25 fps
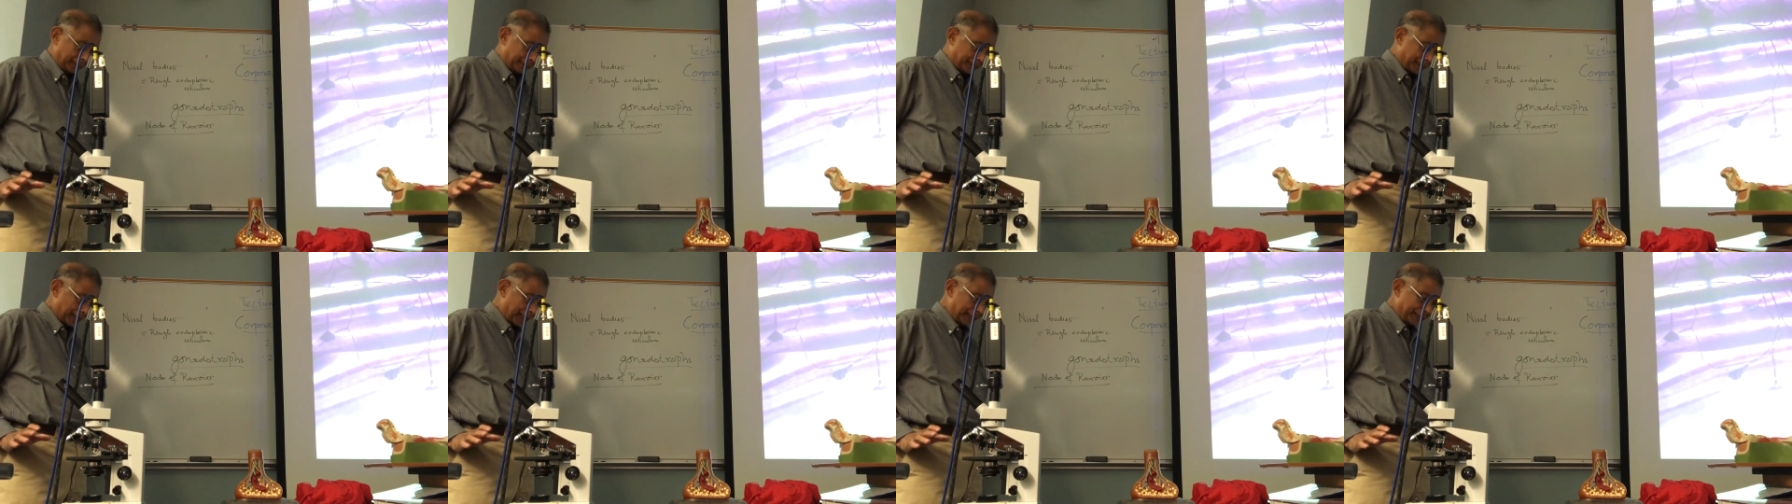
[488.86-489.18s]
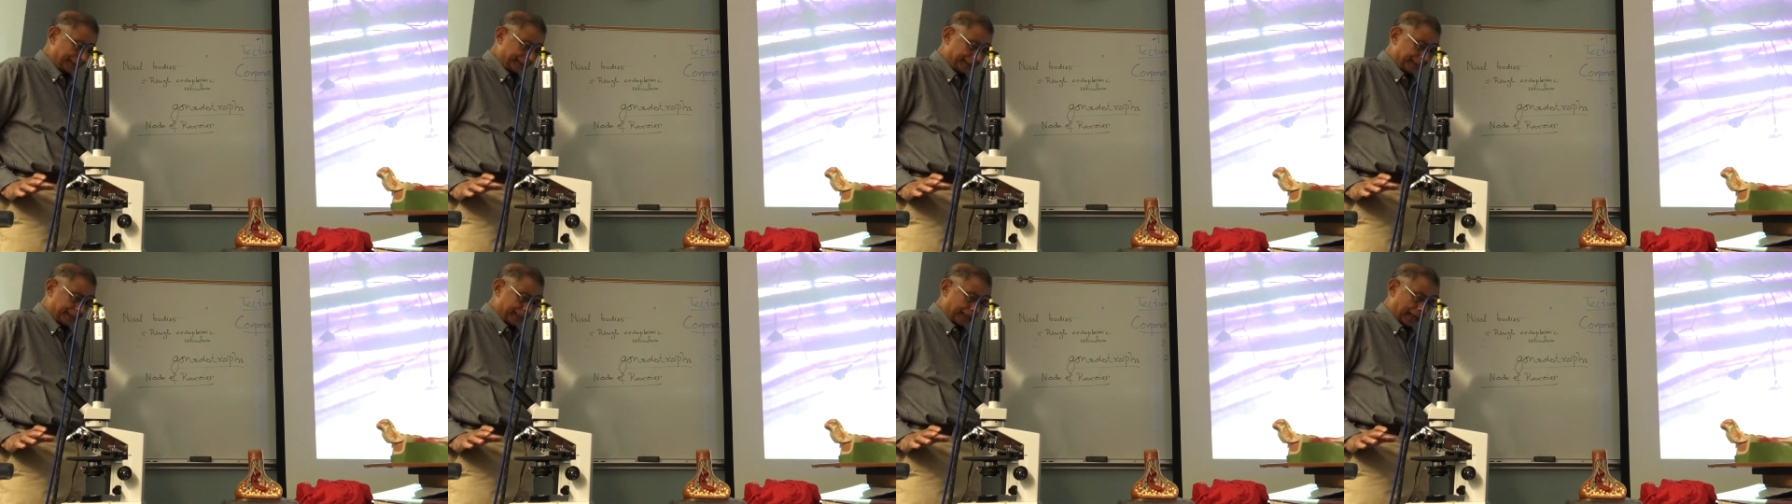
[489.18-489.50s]

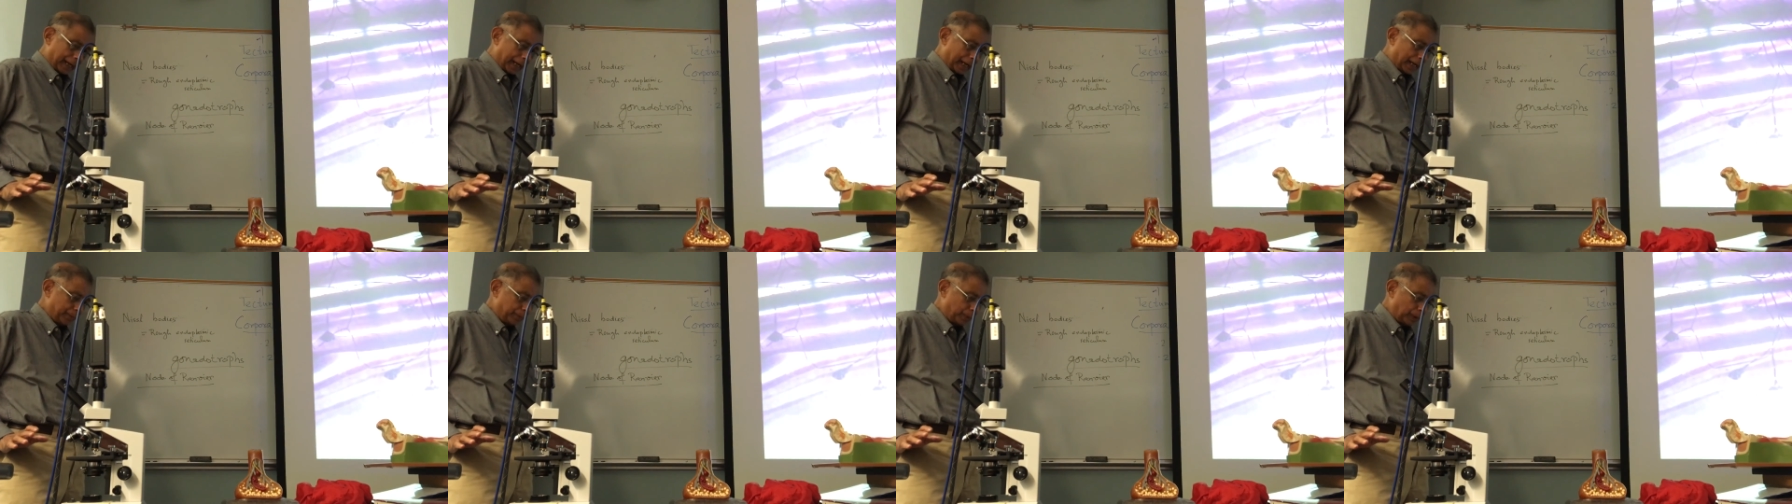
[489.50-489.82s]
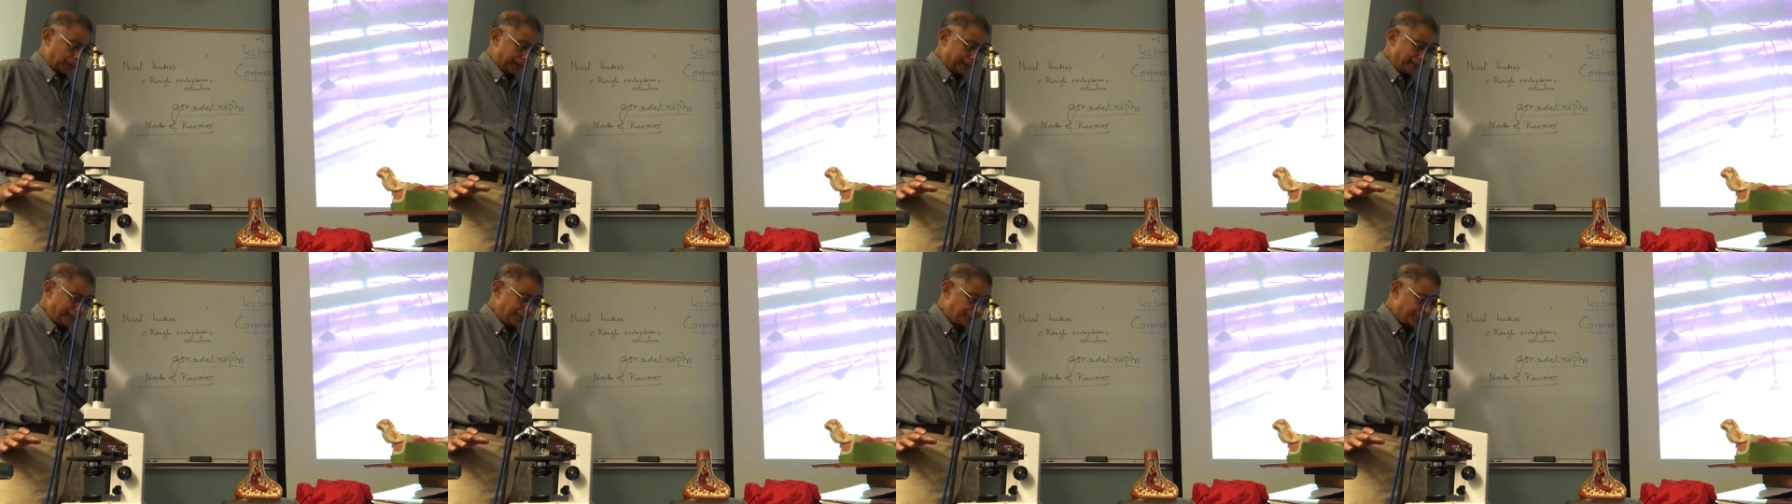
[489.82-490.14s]
Just I
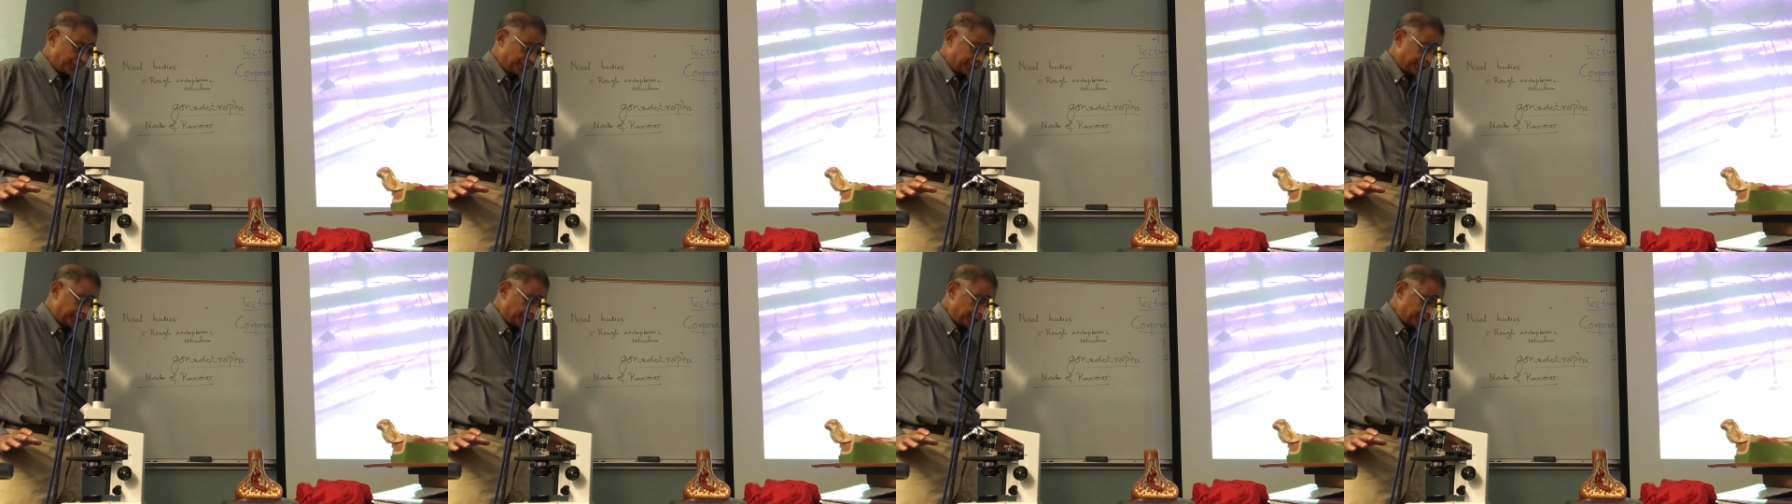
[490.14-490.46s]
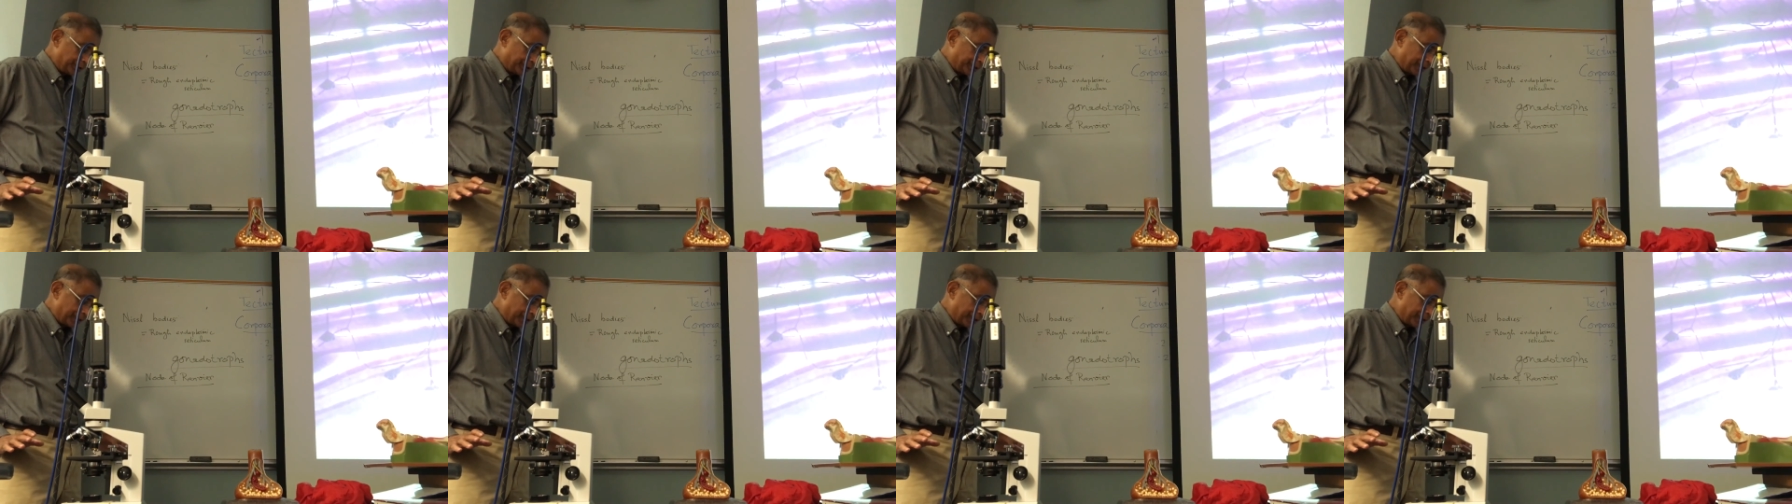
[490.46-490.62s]
will introduce